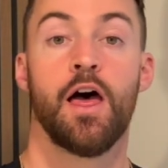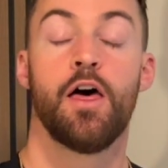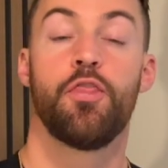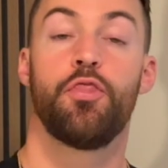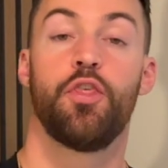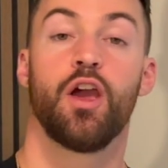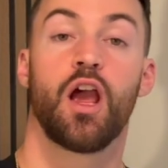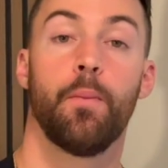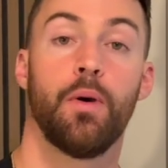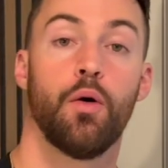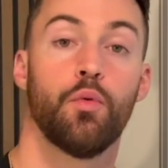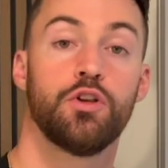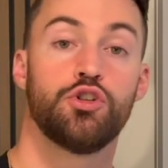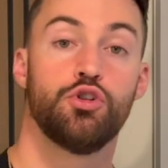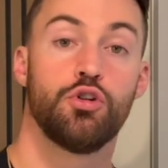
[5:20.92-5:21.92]
Think about
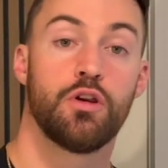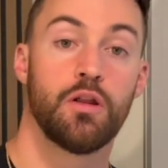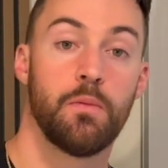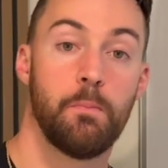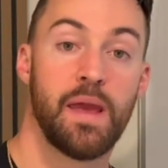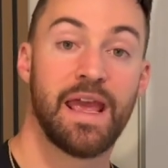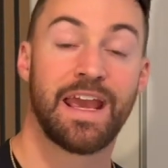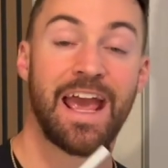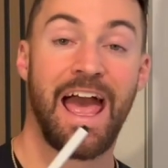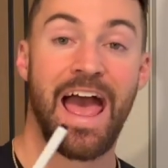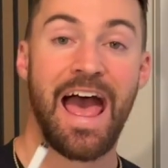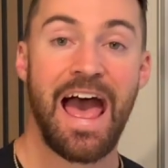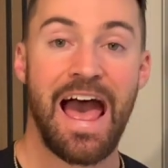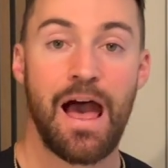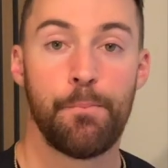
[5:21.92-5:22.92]
what you could make
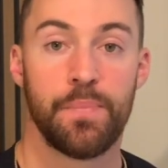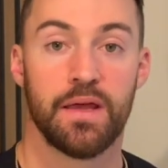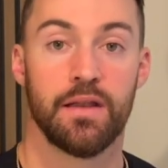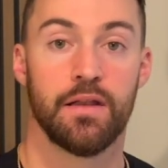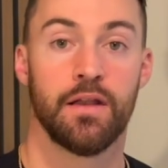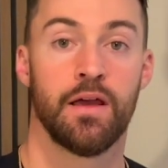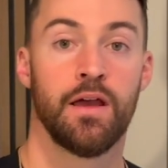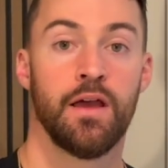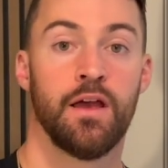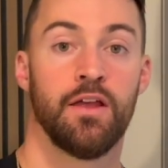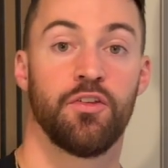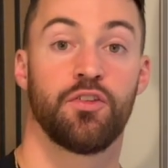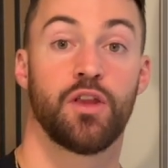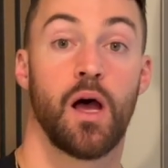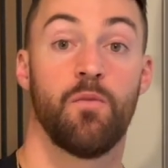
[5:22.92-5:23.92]
happen.
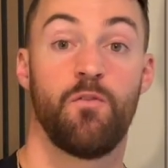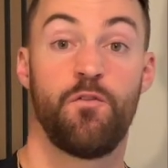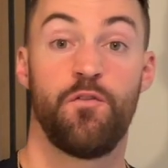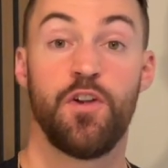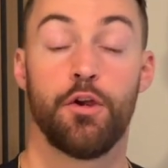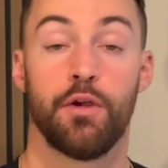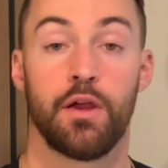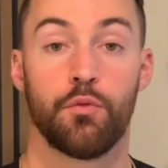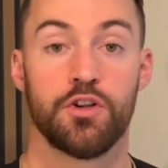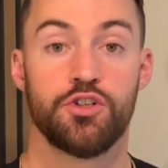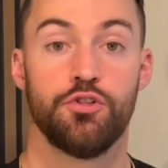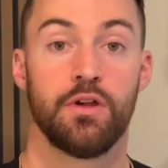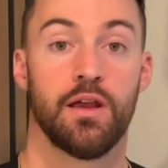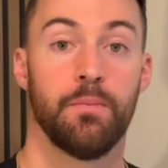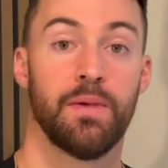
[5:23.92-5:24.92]
Stop fearing what
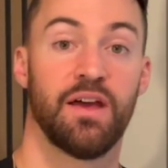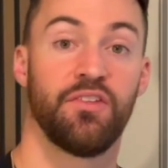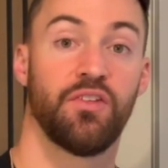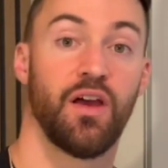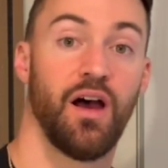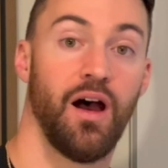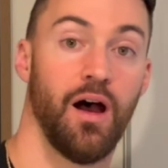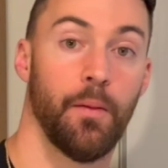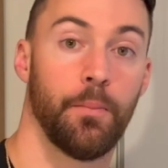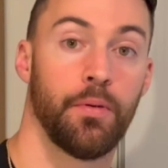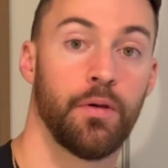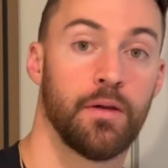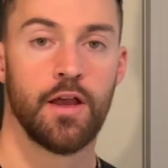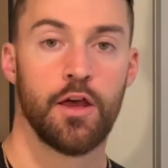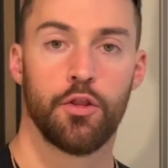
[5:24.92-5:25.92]
you can mess up.
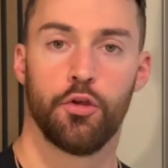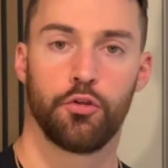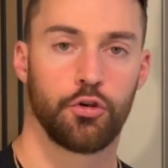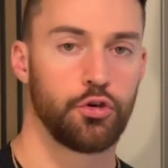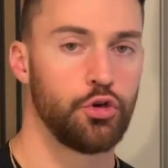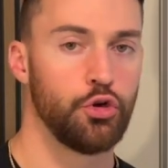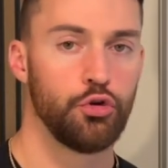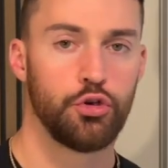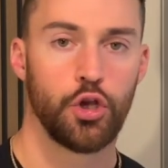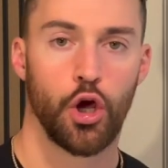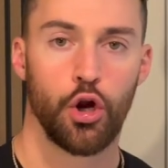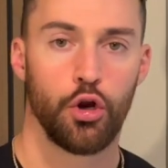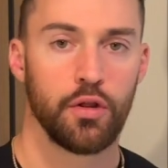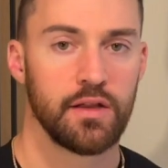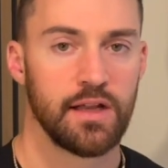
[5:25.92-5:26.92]
Those are two
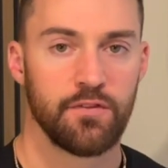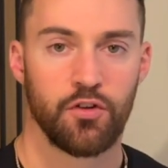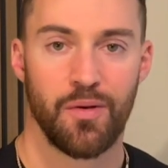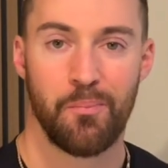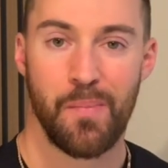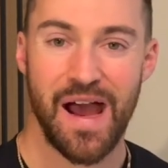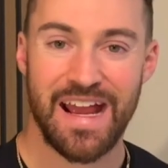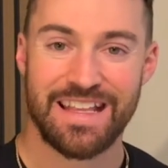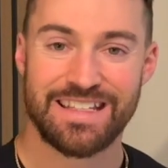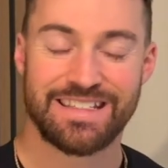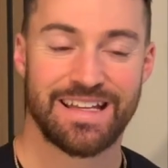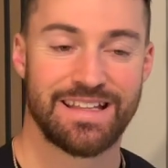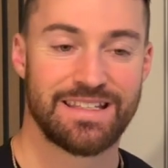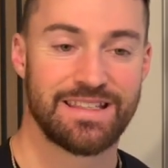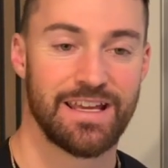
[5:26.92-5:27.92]
totally different
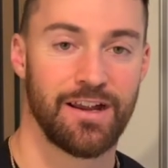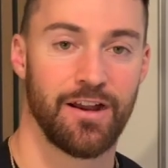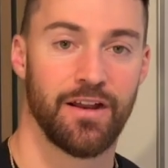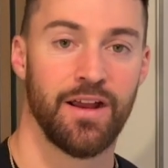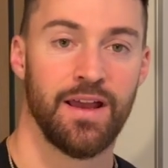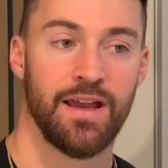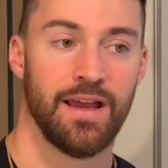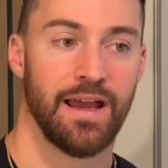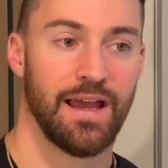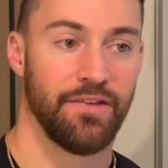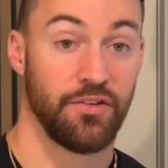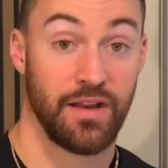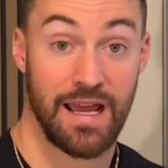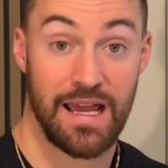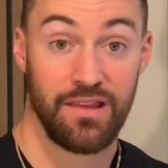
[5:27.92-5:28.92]
mindsets there as
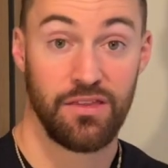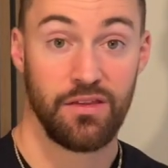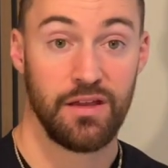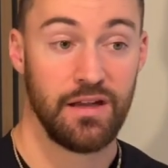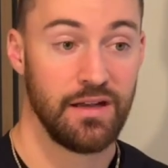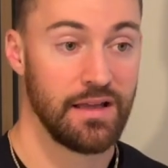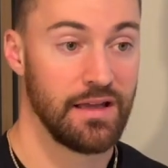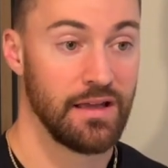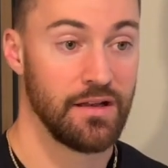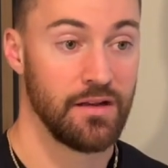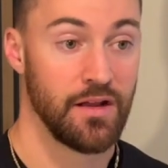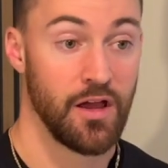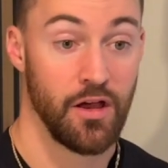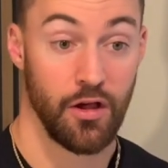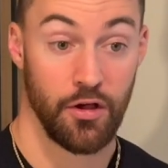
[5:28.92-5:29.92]
an athlete, and
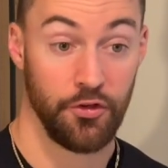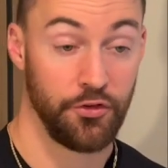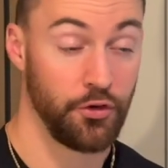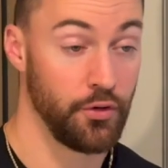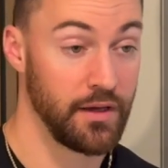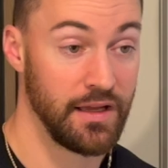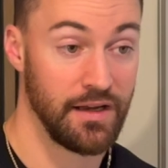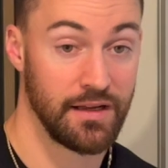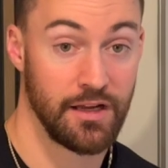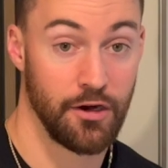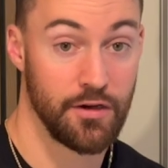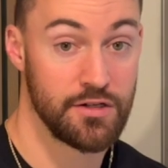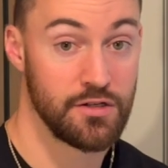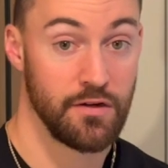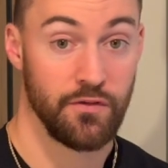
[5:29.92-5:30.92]
also, again,
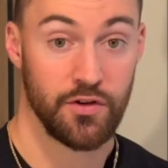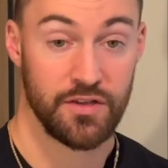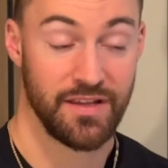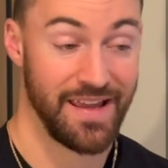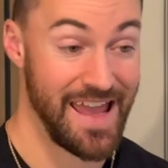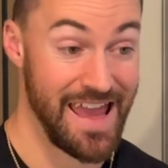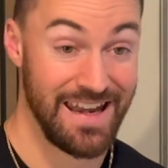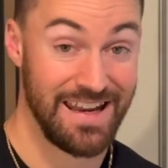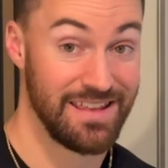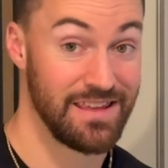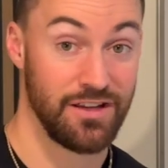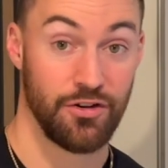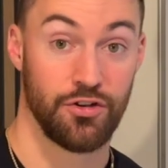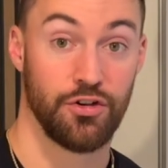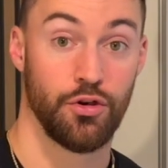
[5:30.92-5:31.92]
carries over to anything
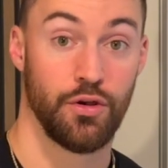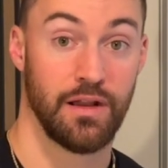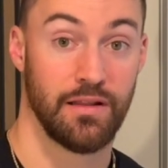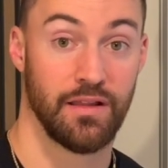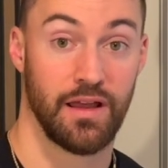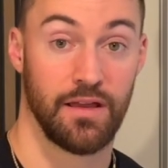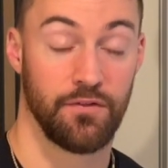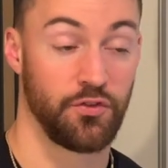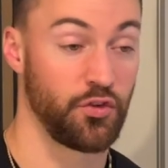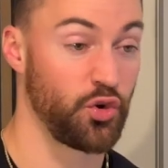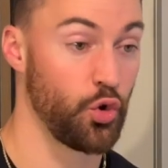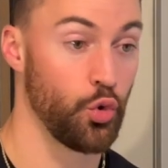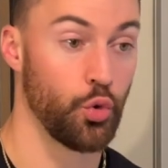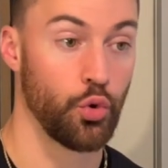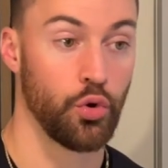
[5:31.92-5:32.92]
you're doing in life,
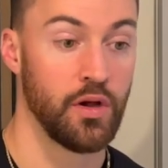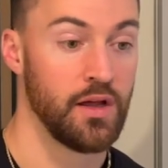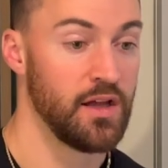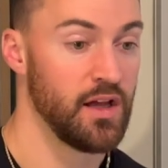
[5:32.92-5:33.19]
school,